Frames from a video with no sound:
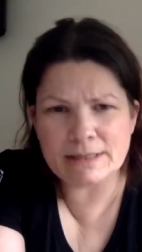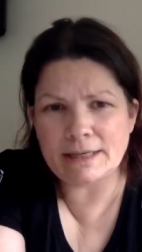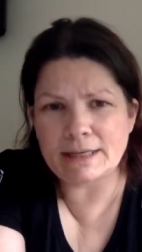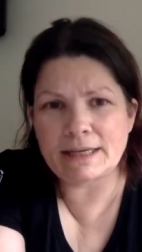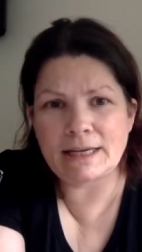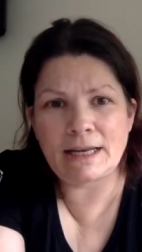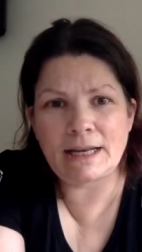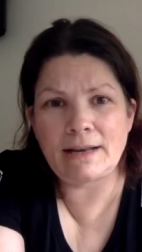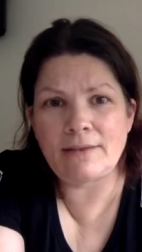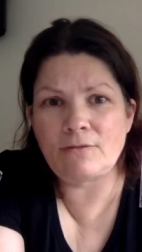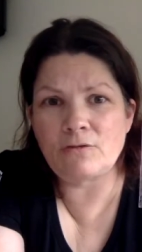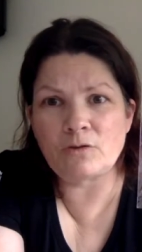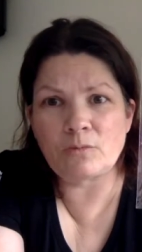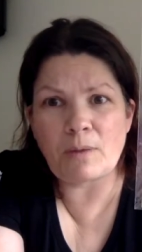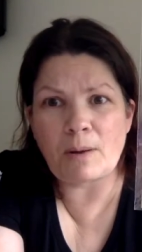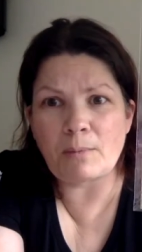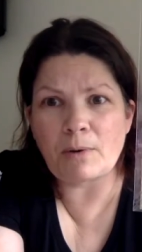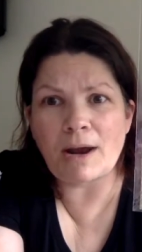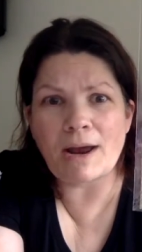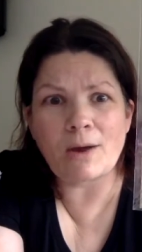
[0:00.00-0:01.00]
I can't even
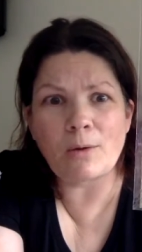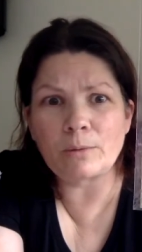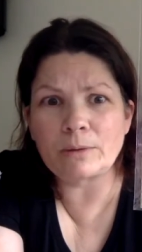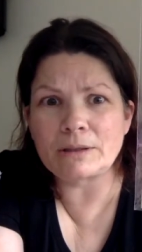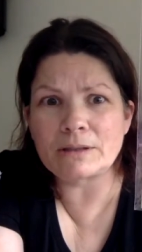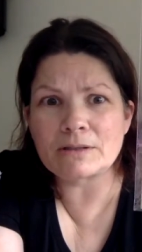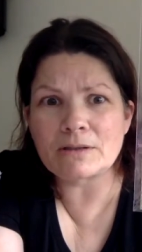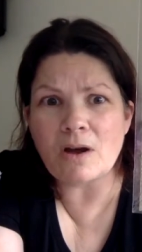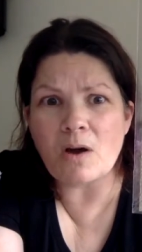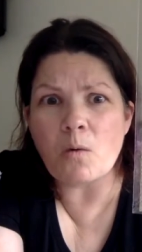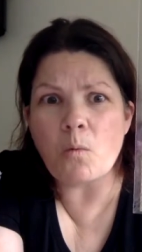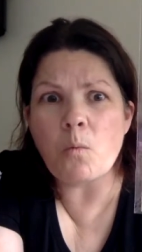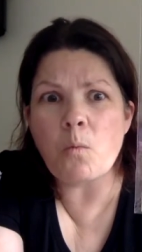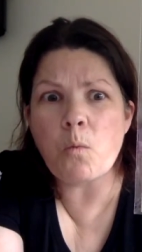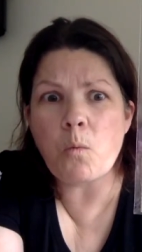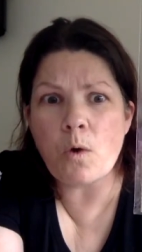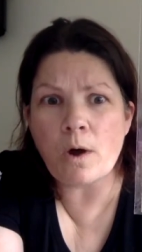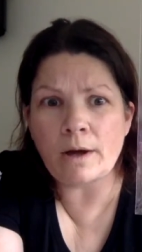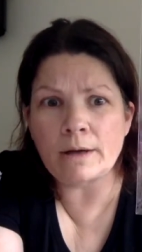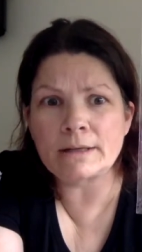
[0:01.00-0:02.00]
remember. I only saw it
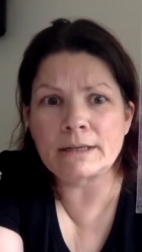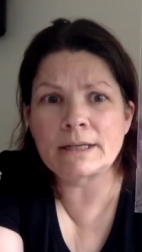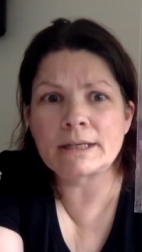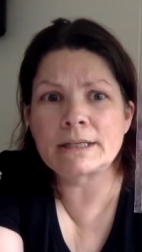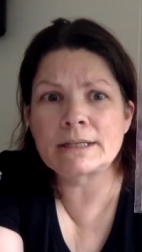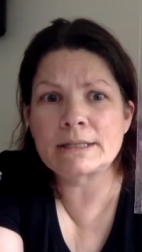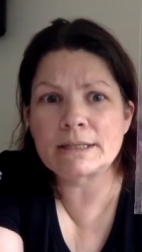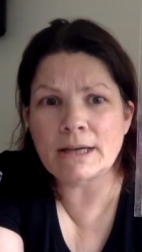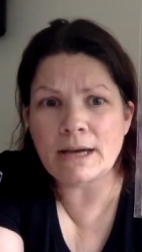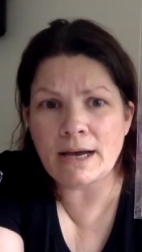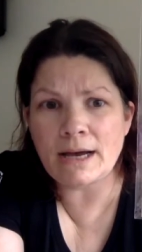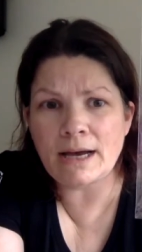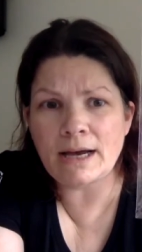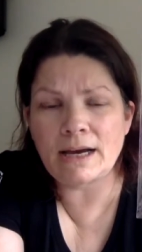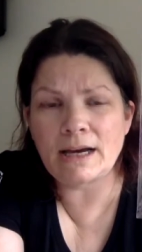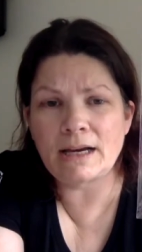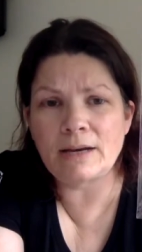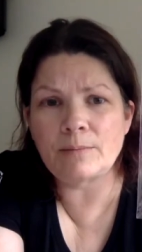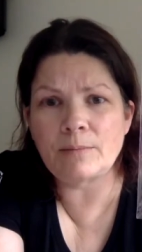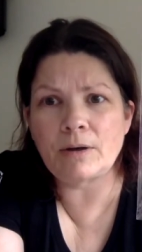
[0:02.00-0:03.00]
one
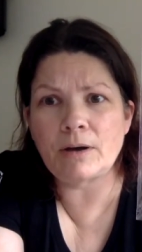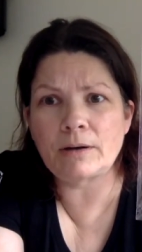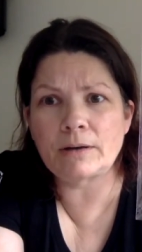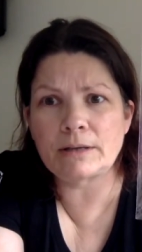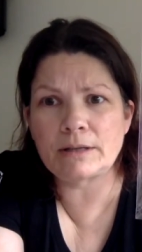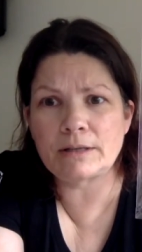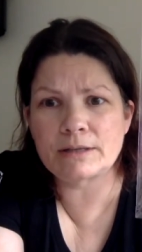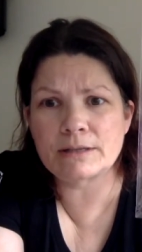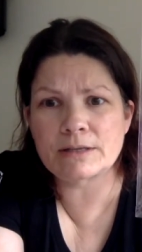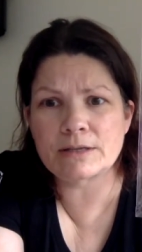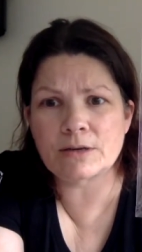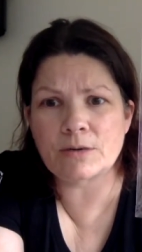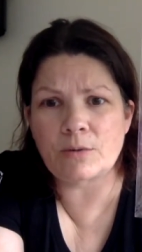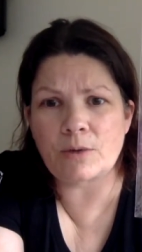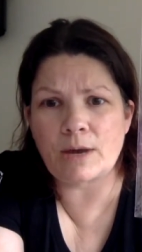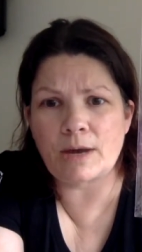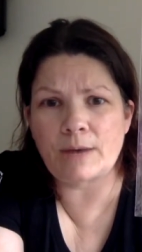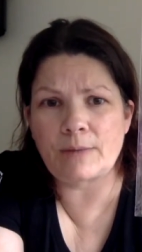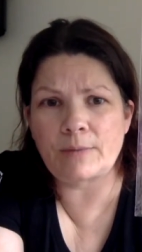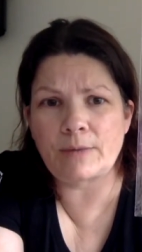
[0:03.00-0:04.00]
time on
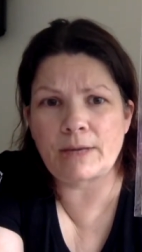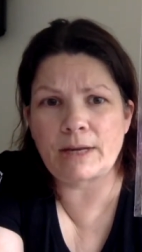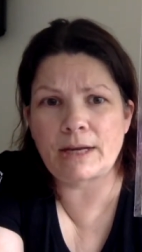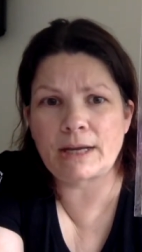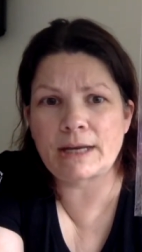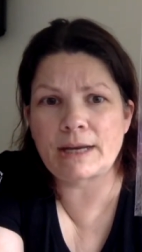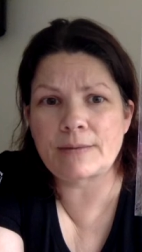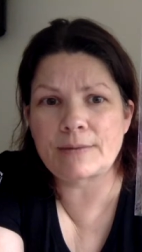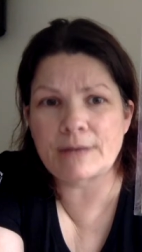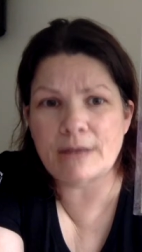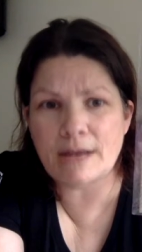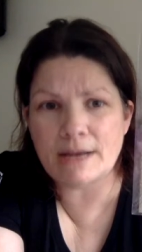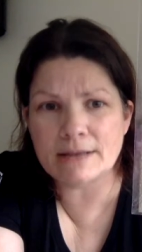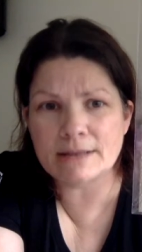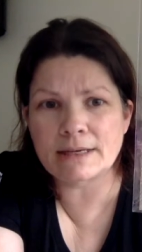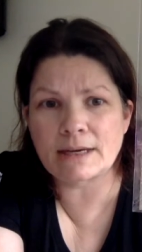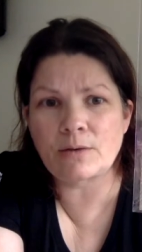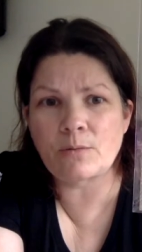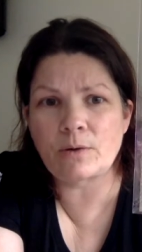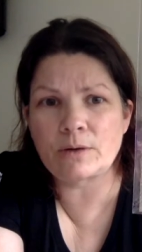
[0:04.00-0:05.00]
Instagram and I kept asking,